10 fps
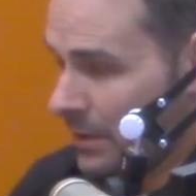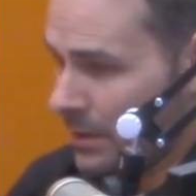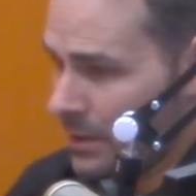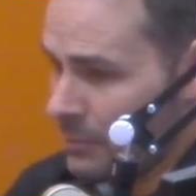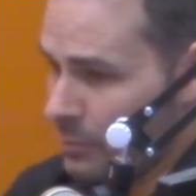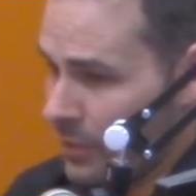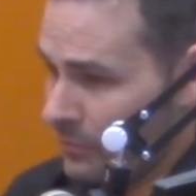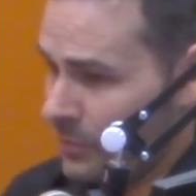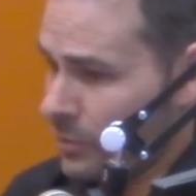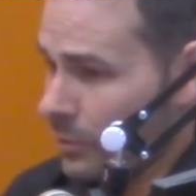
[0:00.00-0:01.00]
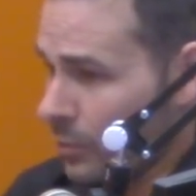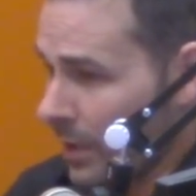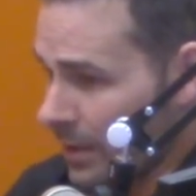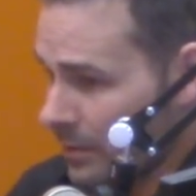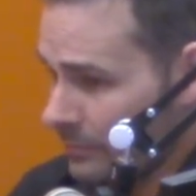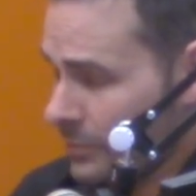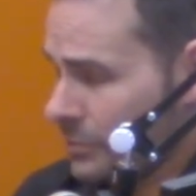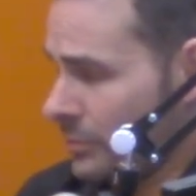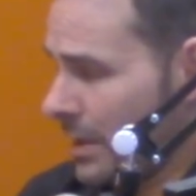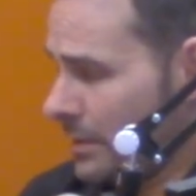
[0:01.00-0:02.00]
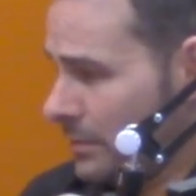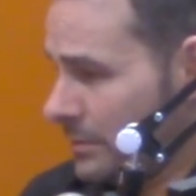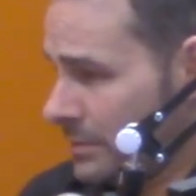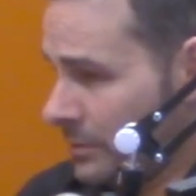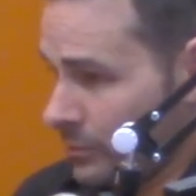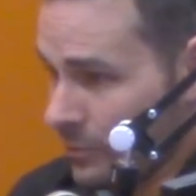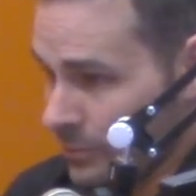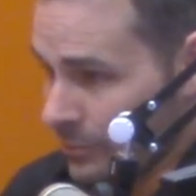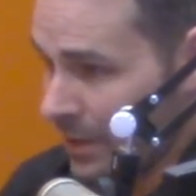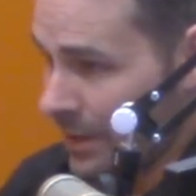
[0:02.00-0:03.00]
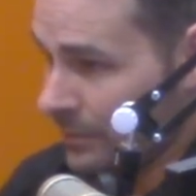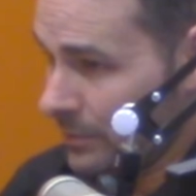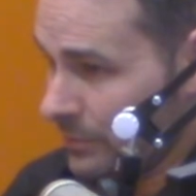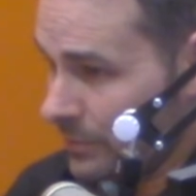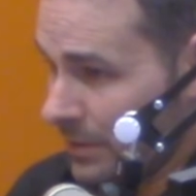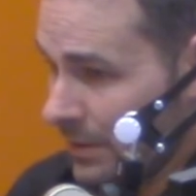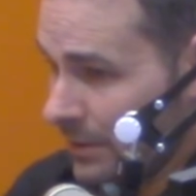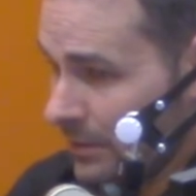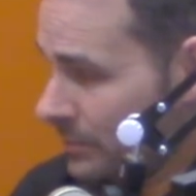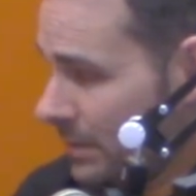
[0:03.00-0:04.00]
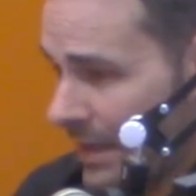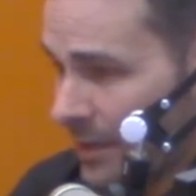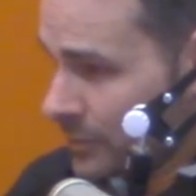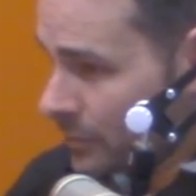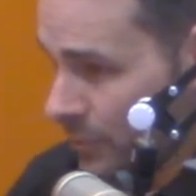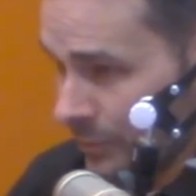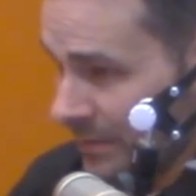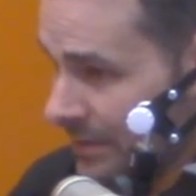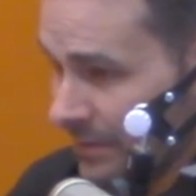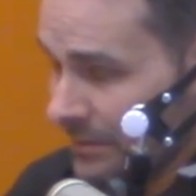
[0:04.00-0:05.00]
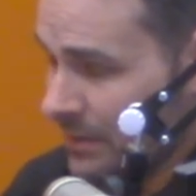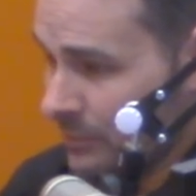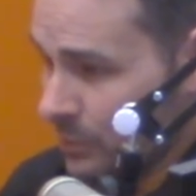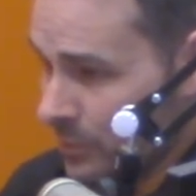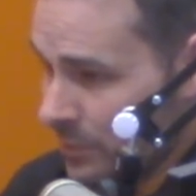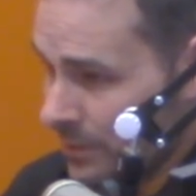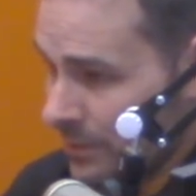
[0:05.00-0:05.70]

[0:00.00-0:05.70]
But if you're aware of your surroundings and the world around you, you can capture moments anytime you want.